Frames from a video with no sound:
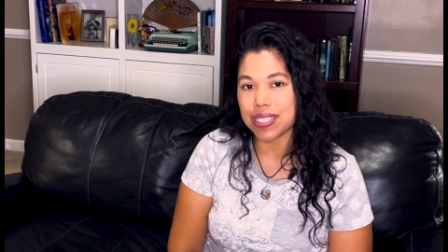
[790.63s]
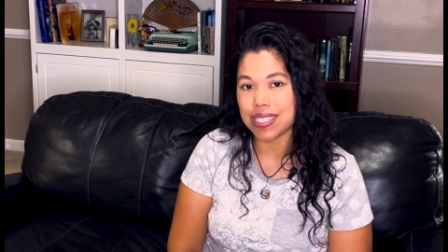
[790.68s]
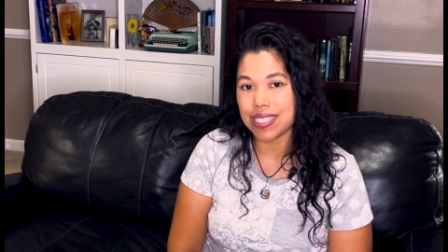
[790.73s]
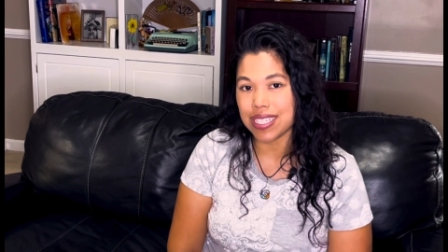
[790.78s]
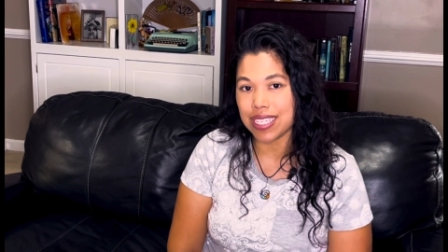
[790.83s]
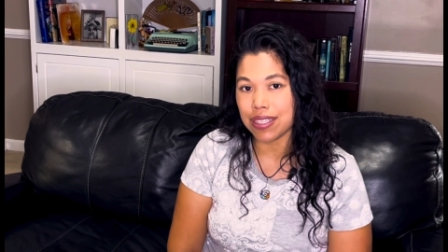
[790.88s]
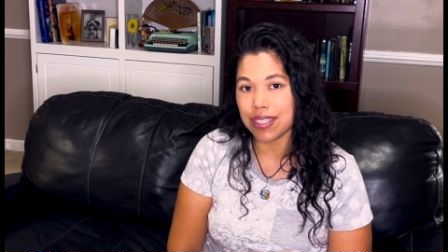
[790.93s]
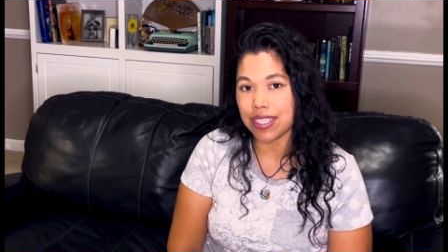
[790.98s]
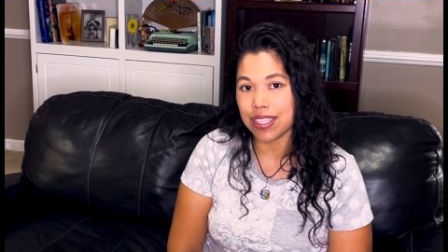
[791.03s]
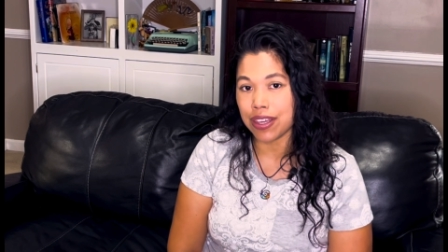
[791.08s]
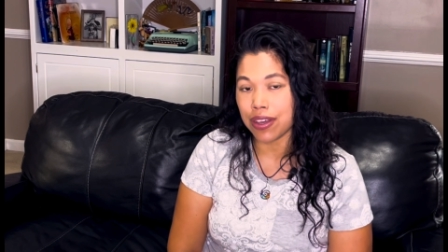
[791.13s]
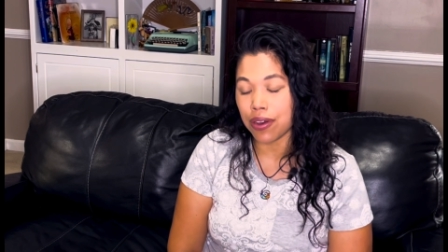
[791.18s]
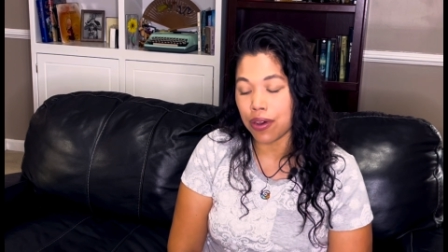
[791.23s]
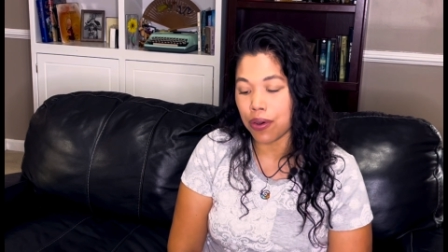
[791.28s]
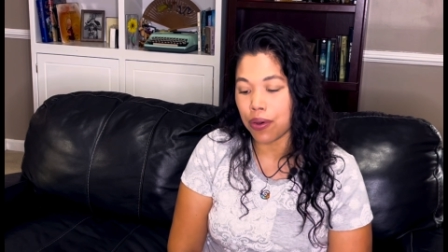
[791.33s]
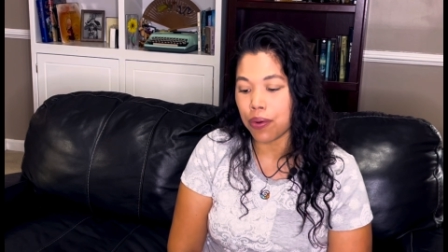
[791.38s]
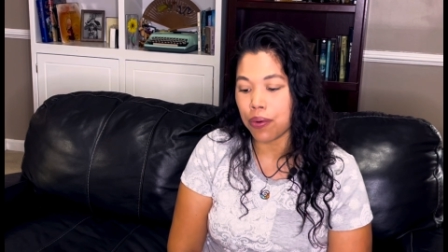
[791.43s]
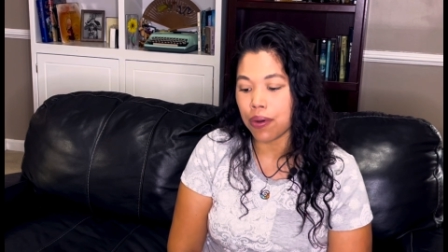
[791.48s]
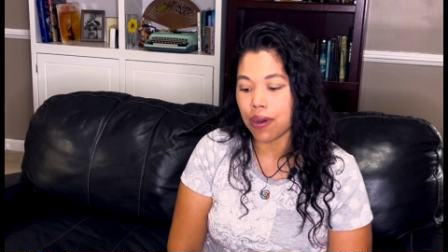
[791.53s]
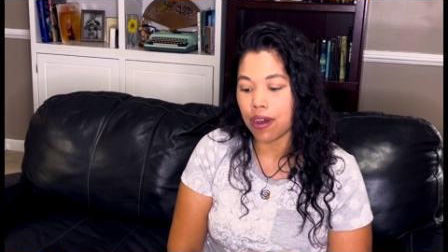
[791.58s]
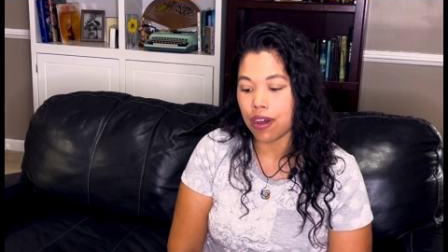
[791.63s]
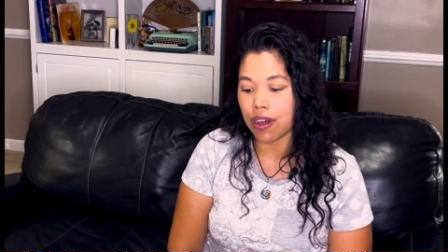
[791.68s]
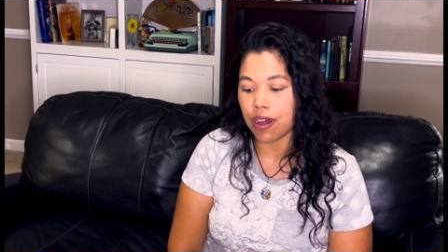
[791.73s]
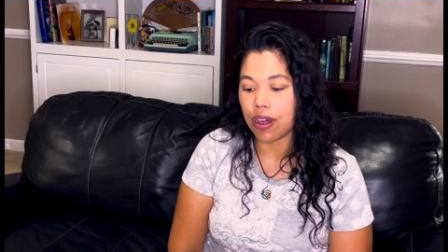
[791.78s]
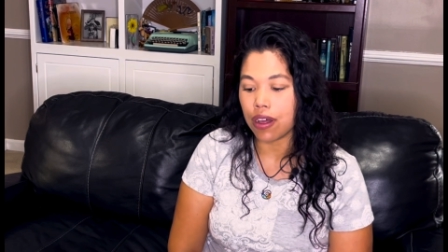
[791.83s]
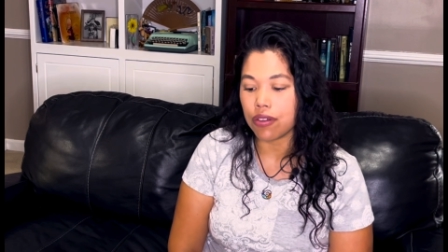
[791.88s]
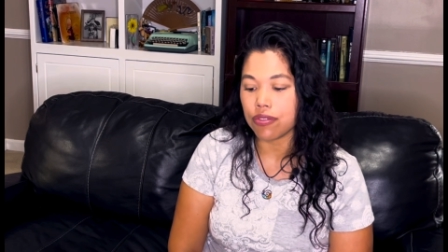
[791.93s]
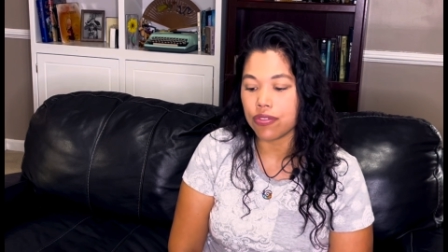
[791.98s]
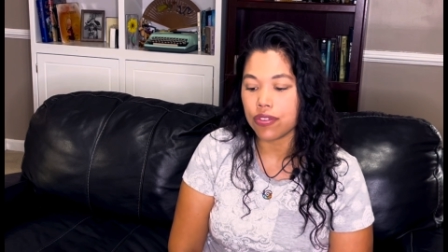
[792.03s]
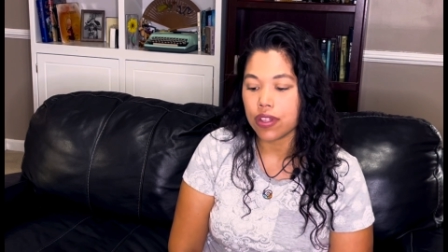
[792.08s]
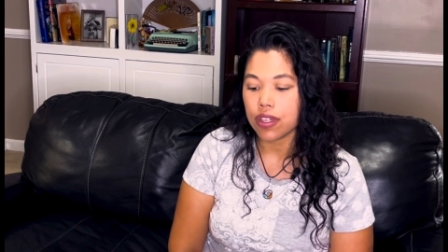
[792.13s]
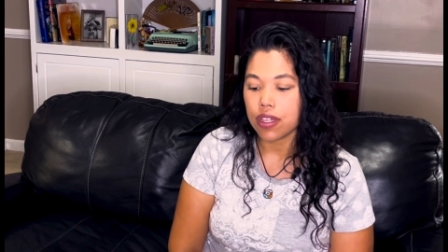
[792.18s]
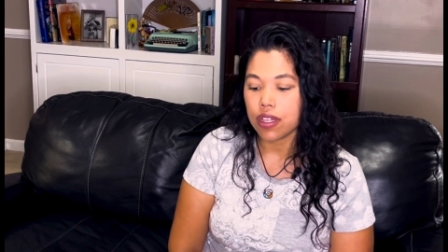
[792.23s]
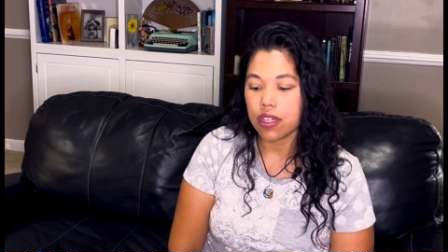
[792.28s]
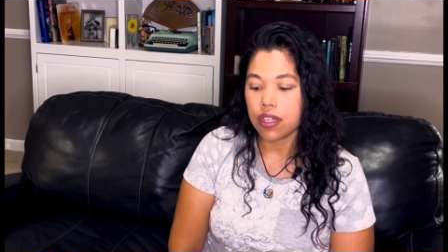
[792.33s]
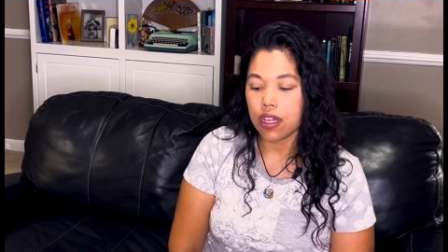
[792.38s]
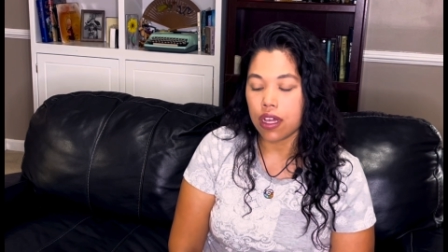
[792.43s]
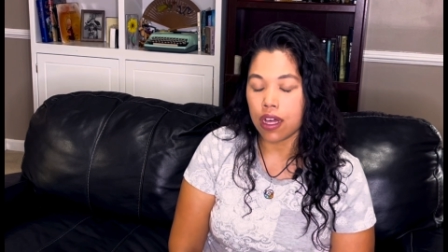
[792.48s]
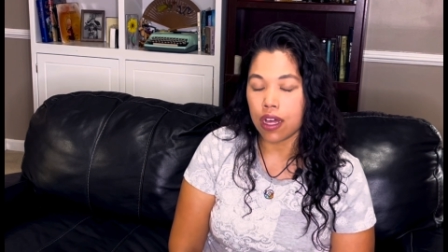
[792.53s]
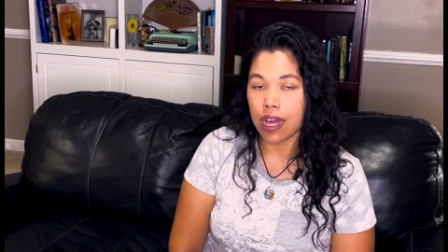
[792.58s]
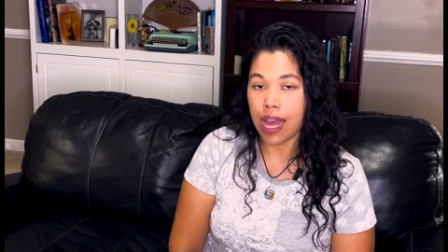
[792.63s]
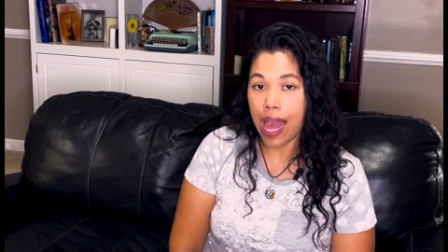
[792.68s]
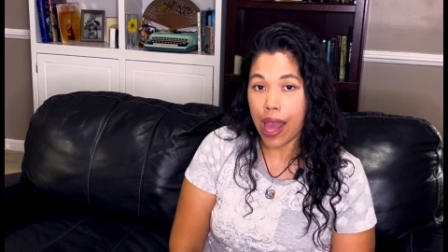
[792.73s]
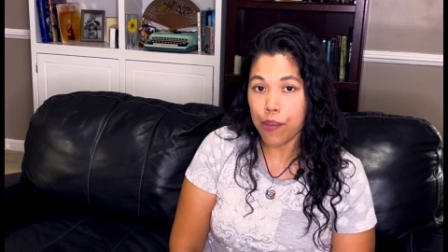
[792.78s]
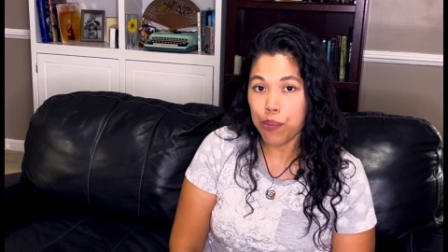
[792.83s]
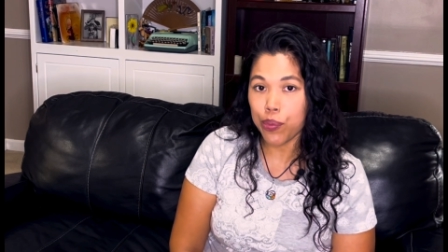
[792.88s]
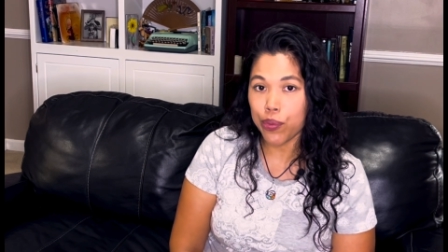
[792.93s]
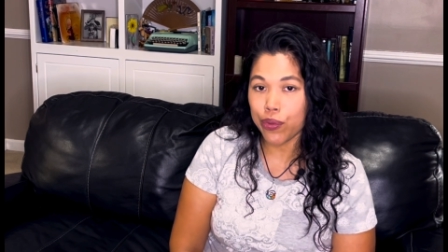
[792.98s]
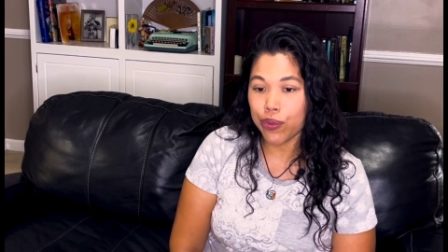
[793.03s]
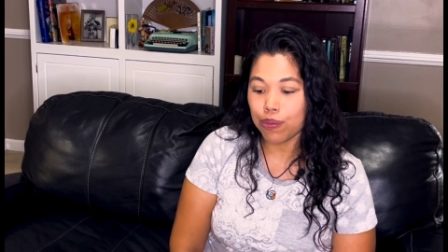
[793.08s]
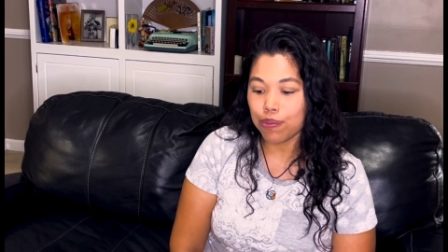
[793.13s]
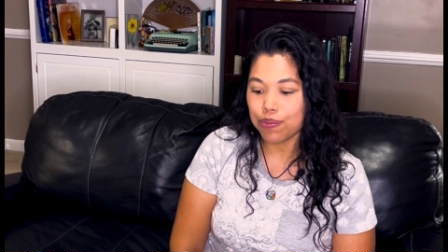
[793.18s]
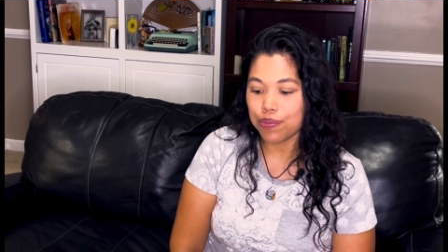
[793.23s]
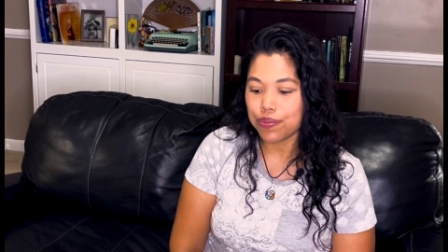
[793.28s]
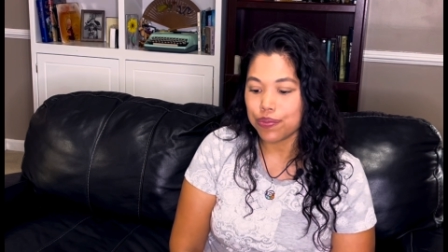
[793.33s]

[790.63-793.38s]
CEO of Apple.